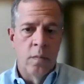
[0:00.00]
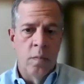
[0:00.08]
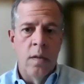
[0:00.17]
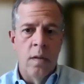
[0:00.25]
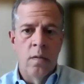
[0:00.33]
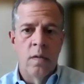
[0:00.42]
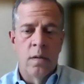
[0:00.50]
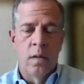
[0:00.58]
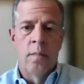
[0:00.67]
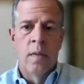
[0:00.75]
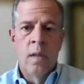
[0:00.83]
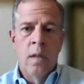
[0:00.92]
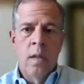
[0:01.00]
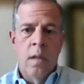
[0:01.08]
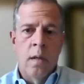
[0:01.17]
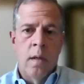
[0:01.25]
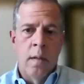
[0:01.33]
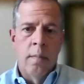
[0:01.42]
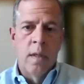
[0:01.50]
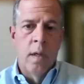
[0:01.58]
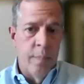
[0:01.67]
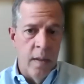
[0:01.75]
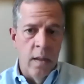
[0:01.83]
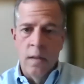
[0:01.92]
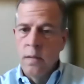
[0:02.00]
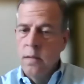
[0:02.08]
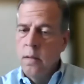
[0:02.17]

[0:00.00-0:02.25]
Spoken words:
We use some companies,